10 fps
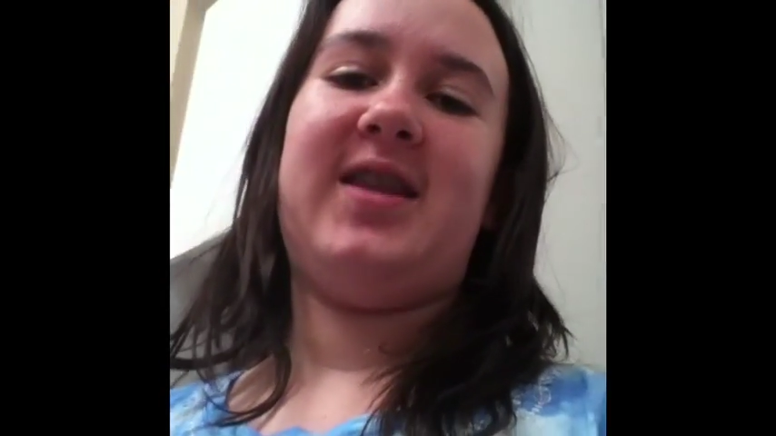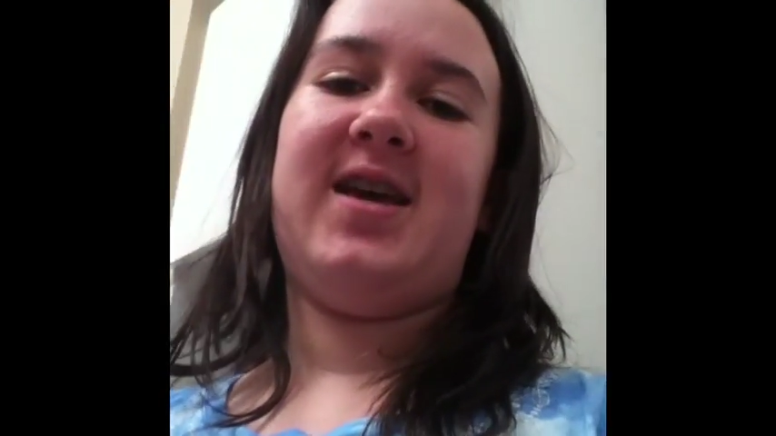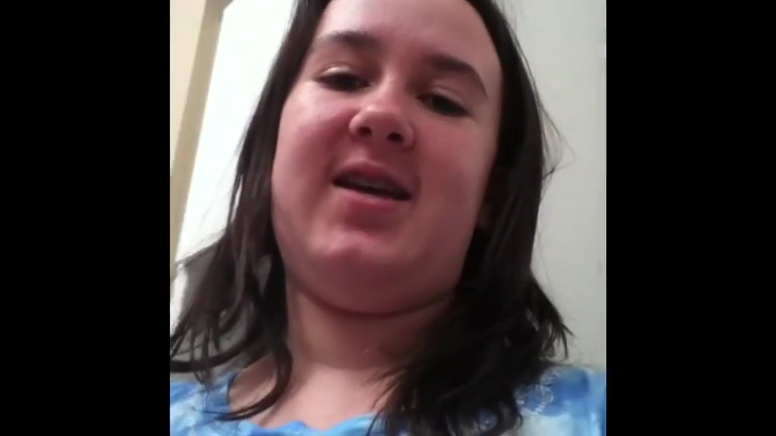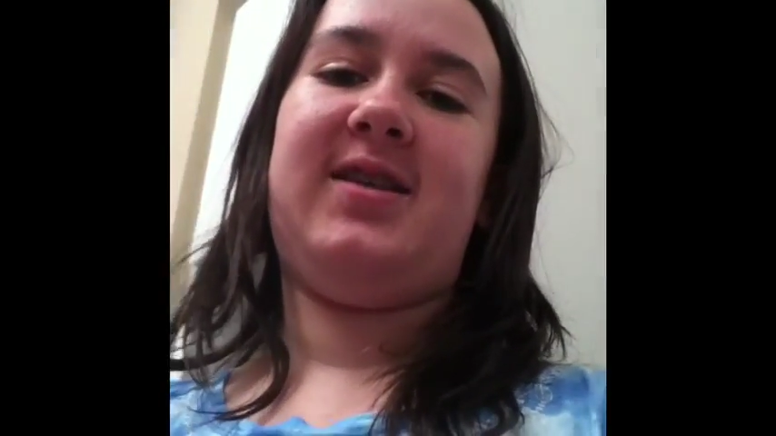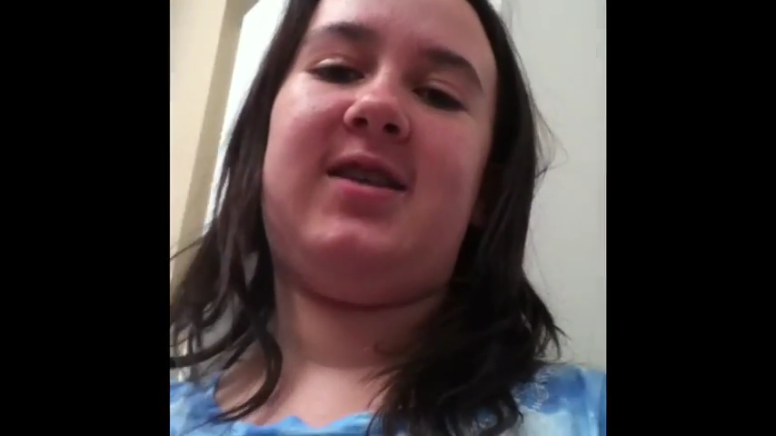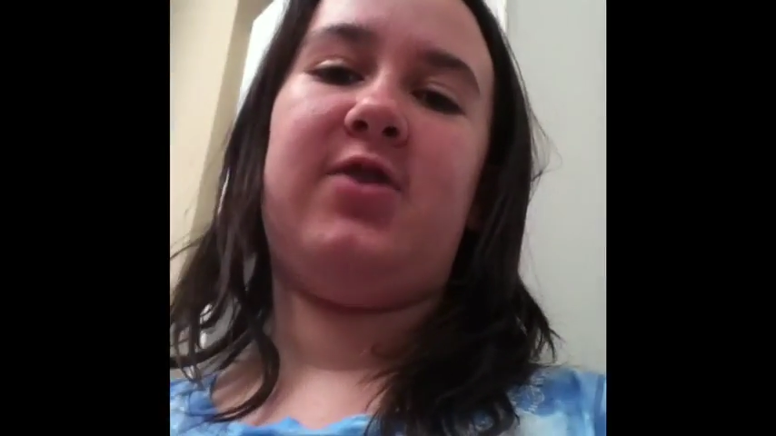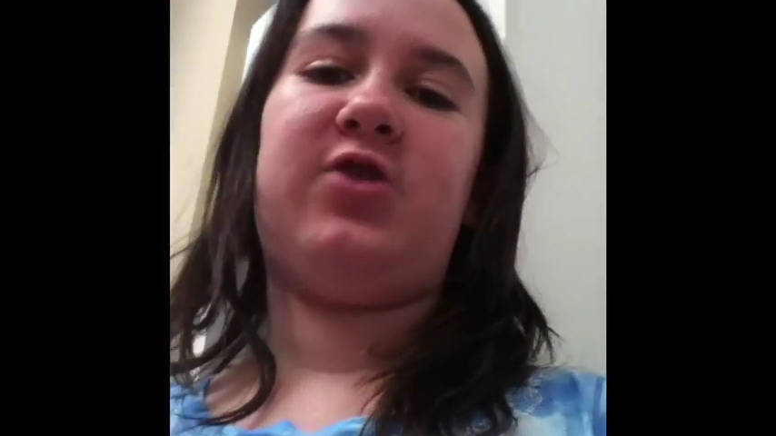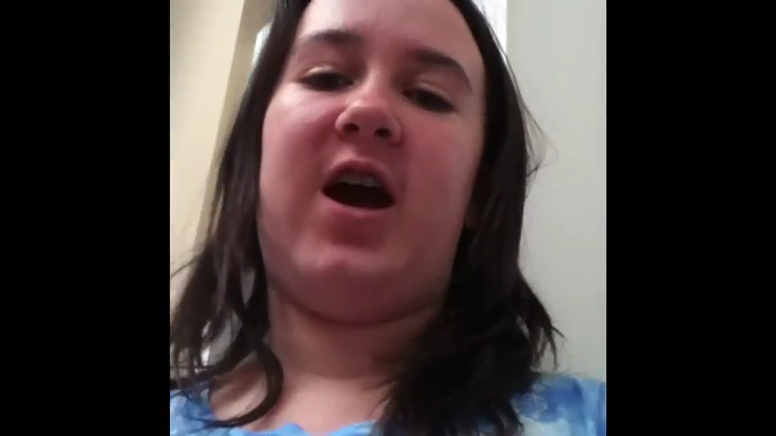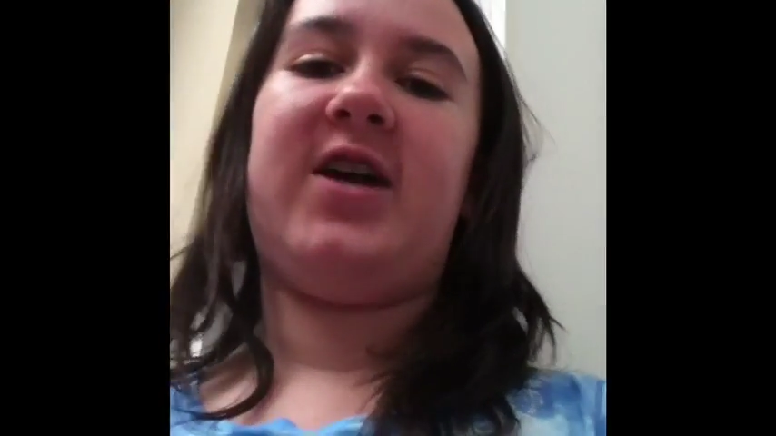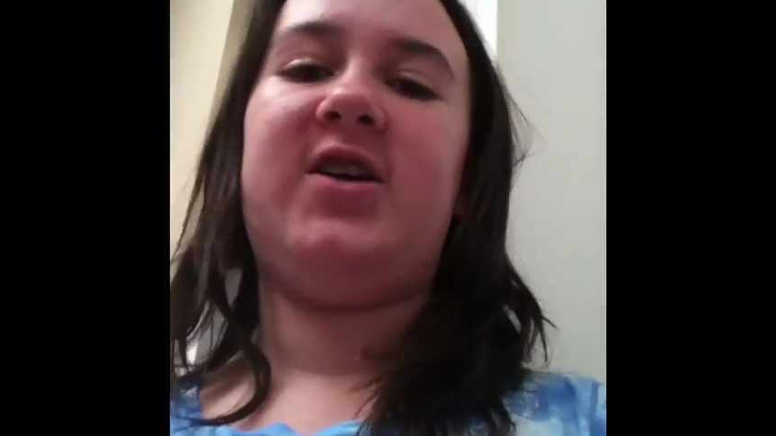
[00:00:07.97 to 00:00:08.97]
this
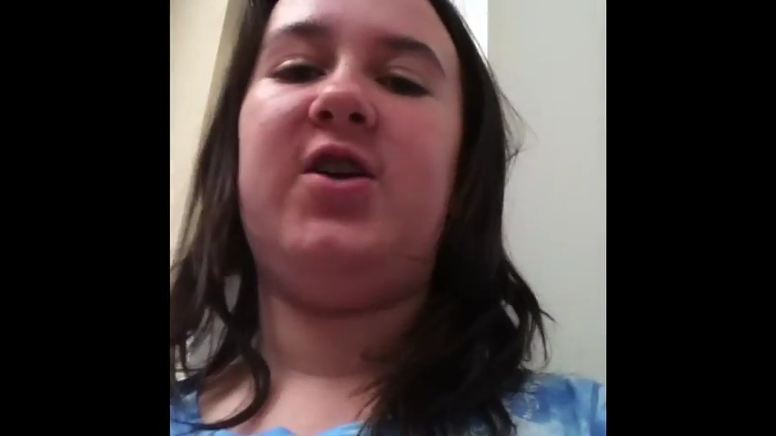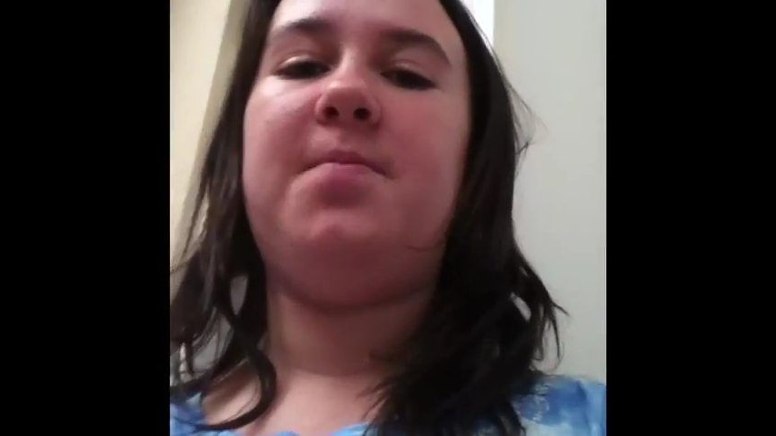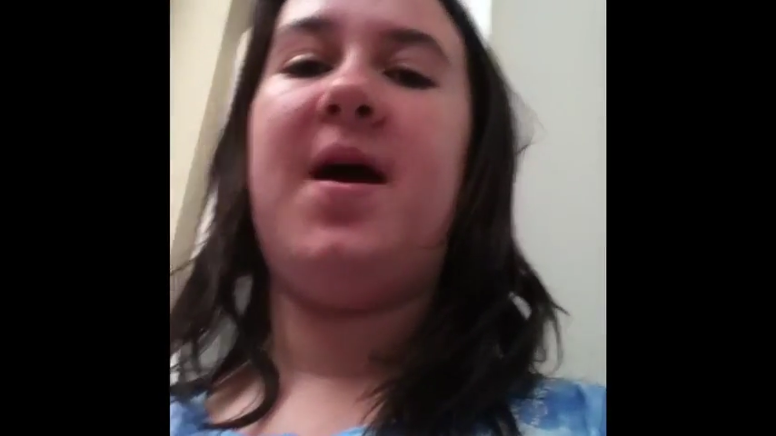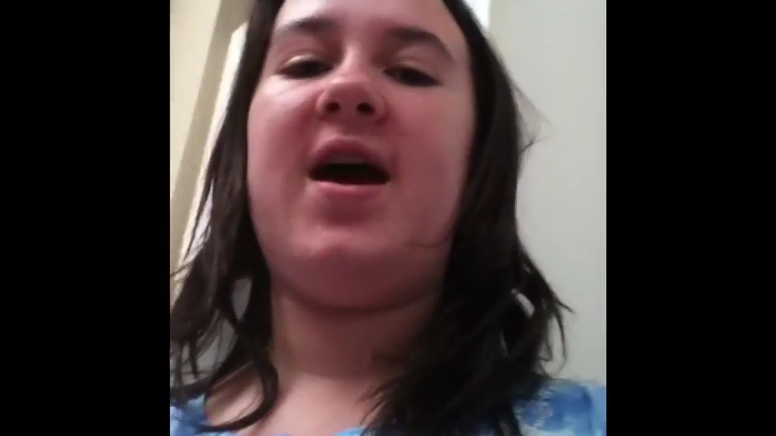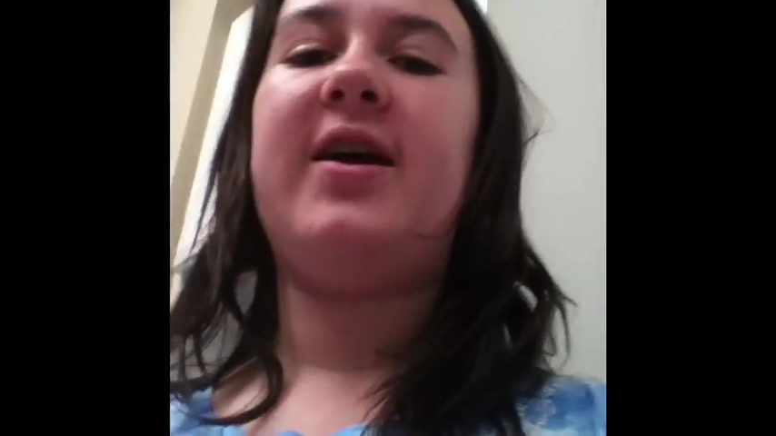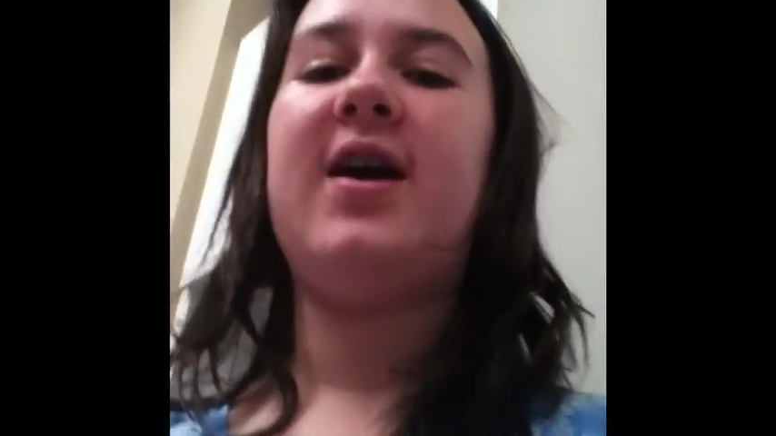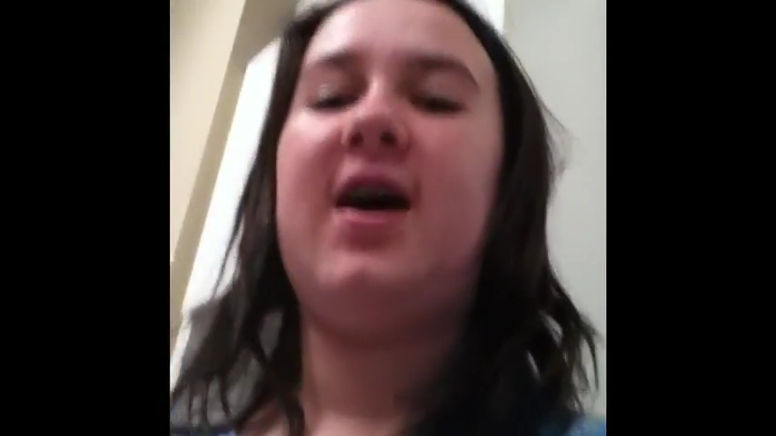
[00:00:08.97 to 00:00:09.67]
dry cleaner bag,